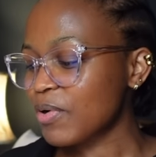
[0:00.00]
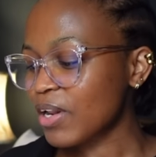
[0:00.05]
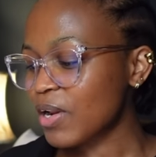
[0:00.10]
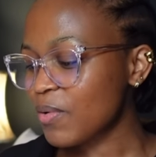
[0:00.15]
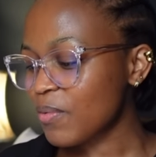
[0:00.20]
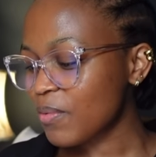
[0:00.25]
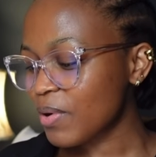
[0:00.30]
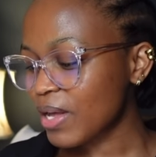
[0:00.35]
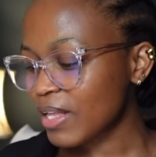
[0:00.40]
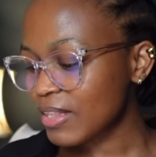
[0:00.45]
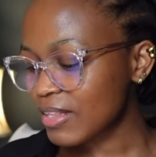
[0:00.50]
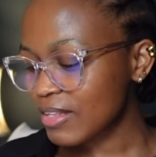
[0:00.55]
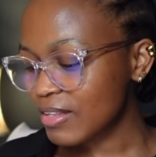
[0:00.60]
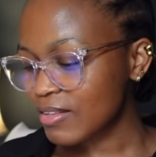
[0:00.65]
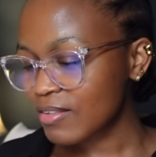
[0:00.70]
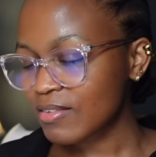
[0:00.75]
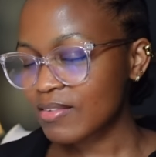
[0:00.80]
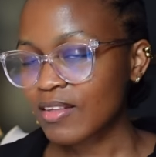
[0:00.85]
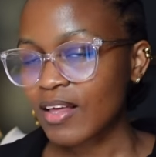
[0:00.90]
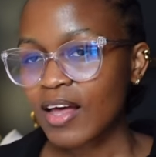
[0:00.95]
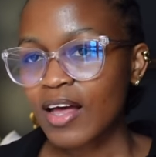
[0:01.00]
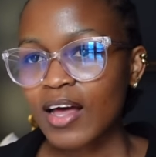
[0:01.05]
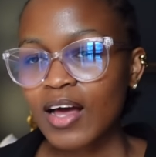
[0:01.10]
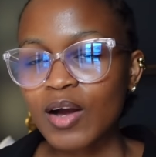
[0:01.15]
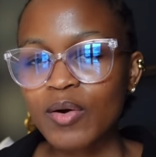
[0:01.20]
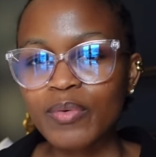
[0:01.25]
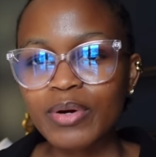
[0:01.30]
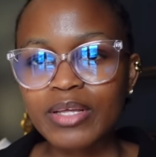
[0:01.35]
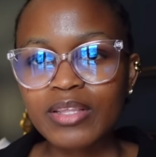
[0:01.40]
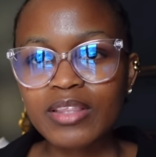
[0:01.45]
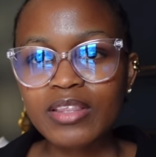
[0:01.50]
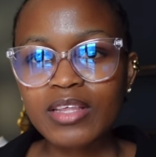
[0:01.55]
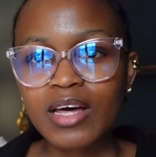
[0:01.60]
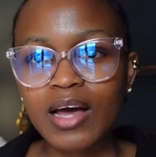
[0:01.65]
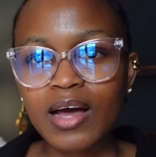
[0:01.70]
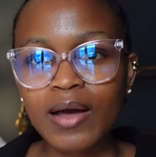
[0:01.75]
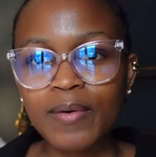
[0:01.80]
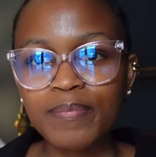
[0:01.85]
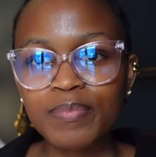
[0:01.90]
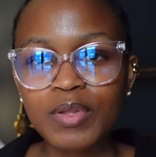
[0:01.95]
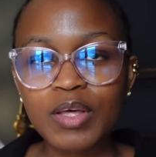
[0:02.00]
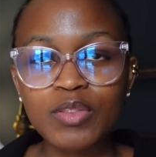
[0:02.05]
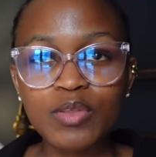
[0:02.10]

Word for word: gonna wear these with um,